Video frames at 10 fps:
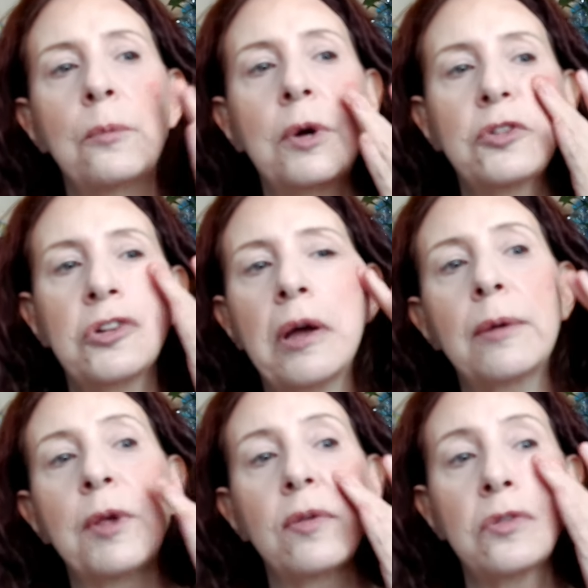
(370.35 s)
which
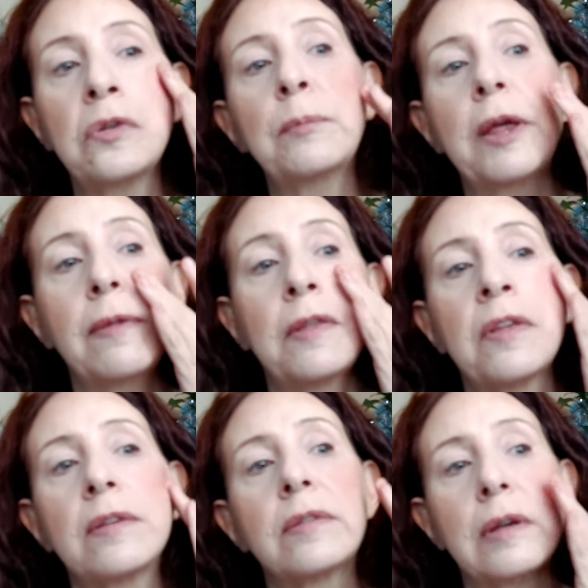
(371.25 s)
I'm assuming that
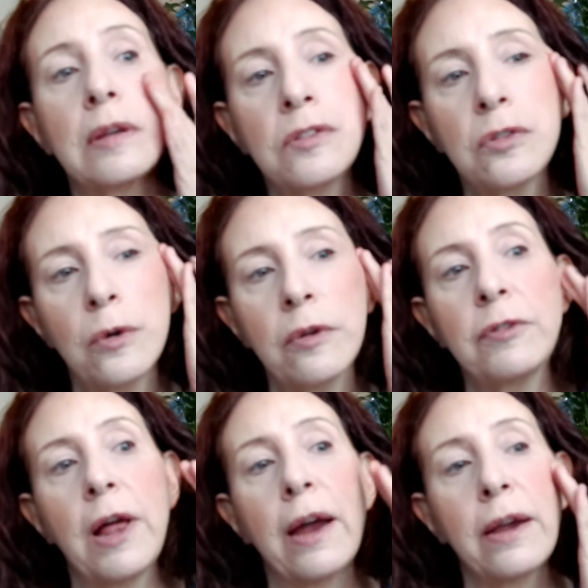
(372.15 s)
this is sort
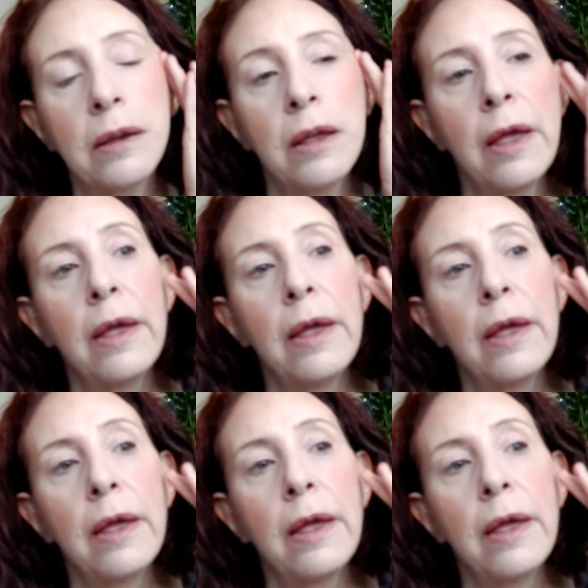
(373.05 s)
of like,